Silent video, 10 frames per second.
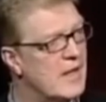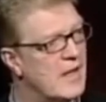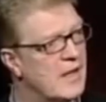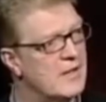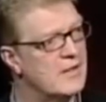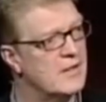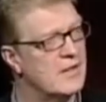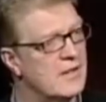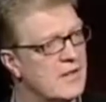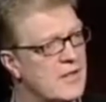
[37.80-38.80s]
And
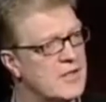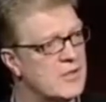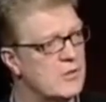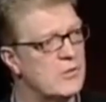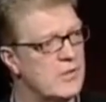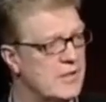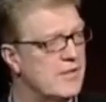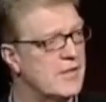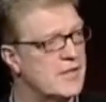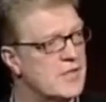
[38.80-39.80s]
the school in the
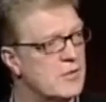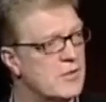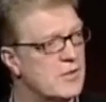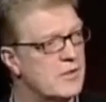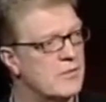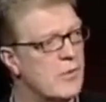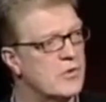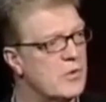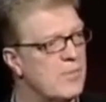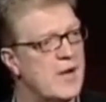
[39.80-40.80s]
30s
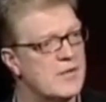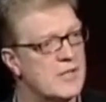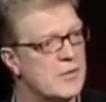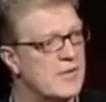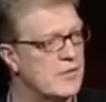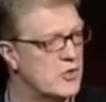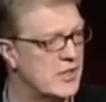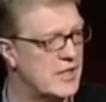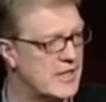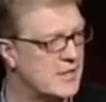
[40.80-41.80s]
wrote to her parents and said, we think
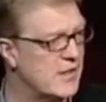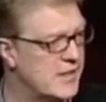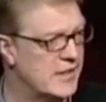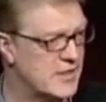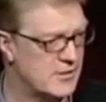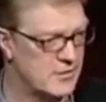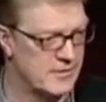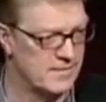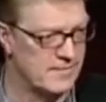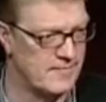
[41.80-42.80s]
Gillian has a learning
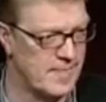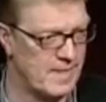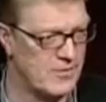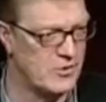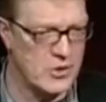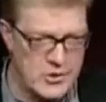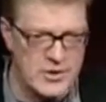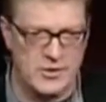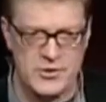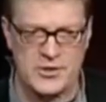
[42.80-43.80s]
disorder. She couldn't
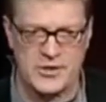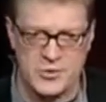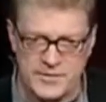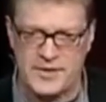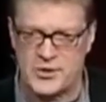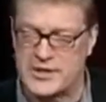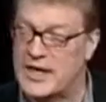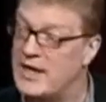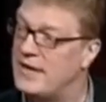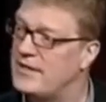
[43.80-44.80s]
concentrate, she was fidgeting.
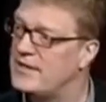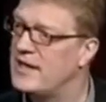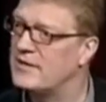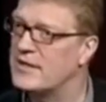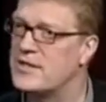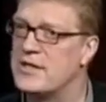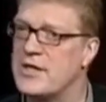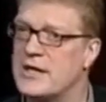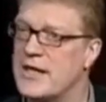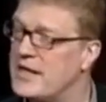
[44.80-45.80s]
I think now they'd say
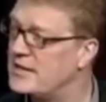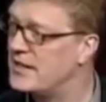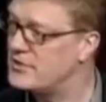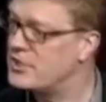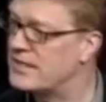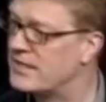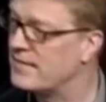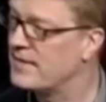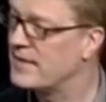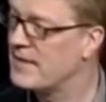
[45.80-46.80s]
she had ADHD.
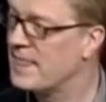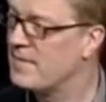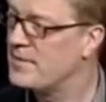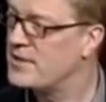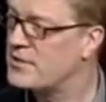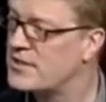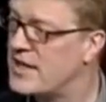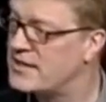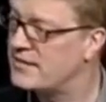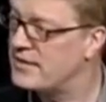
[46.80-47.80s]
But this was the
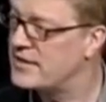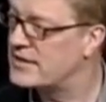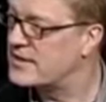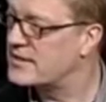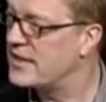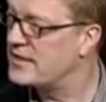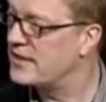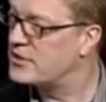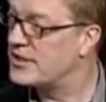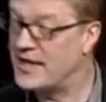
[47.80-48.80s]
1930s, and
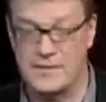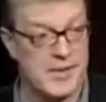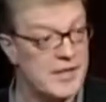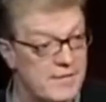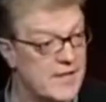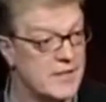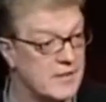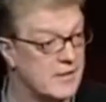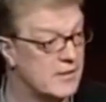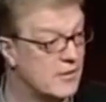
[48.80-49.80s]
ADHD hadn't been
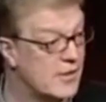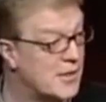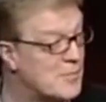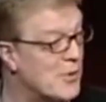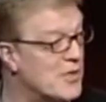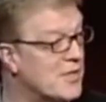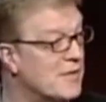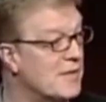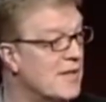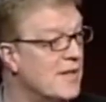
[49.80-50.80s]
invented, at this point, so
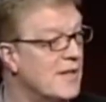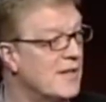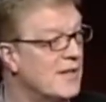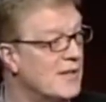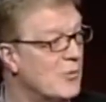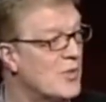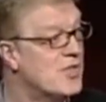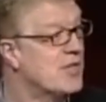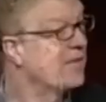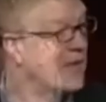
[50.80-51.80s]
it
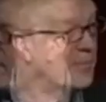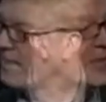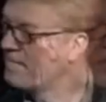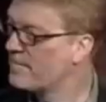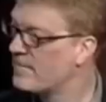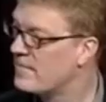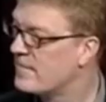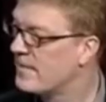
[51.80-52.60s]
wasn't an available condition.